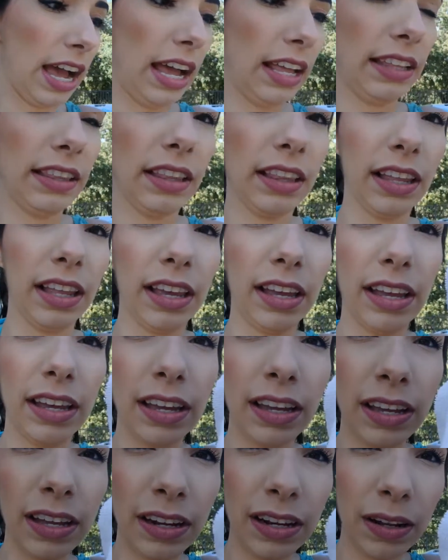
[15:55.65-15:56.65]
a
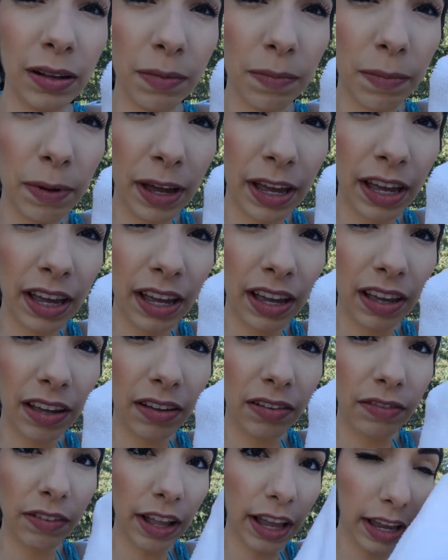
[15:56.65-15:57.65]
little bit
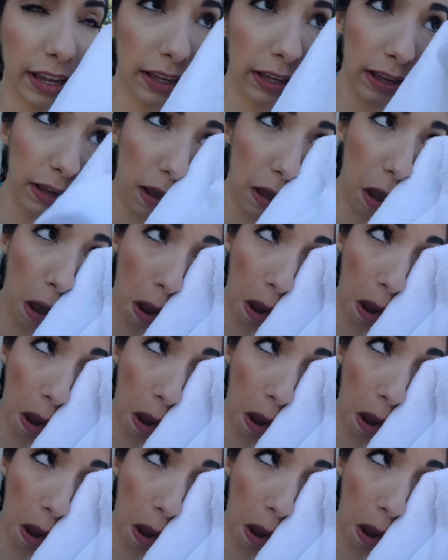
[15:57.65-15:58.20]
of like